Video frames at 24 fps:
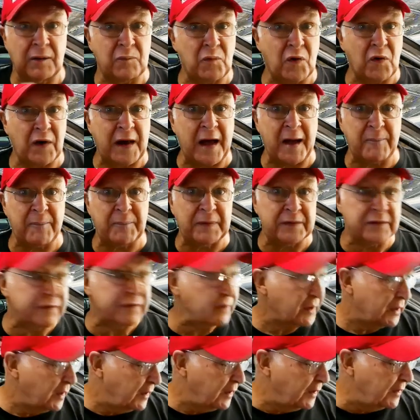And what
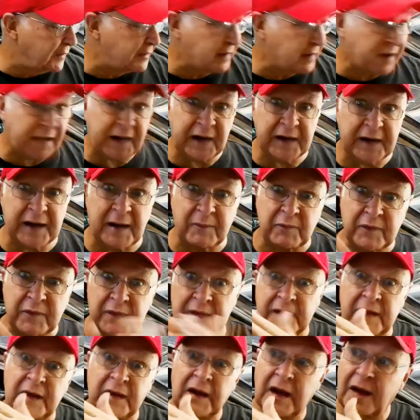happens is they end up with
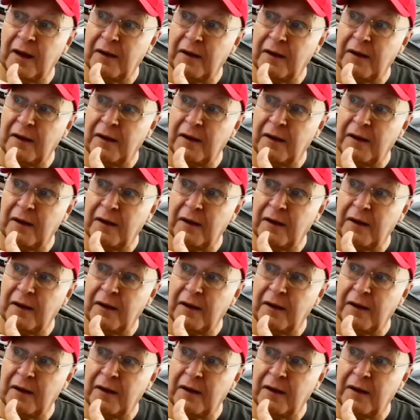the